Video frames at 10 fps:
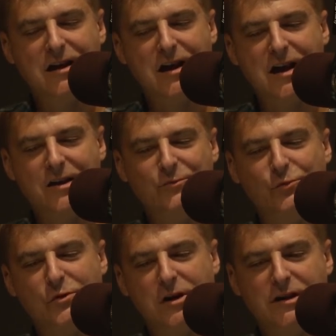I
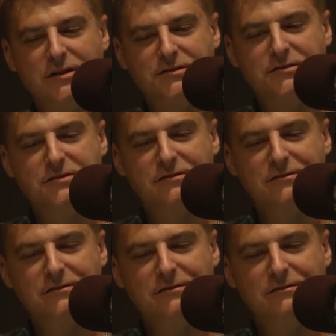was
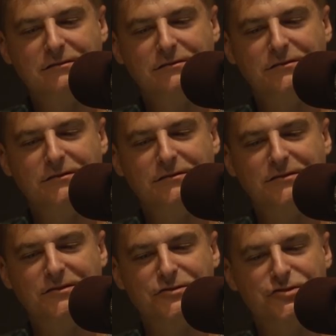
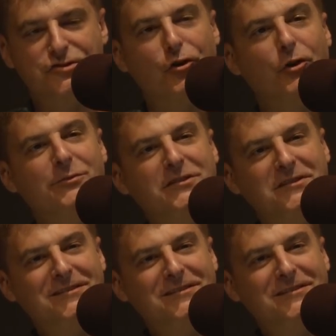disturbed.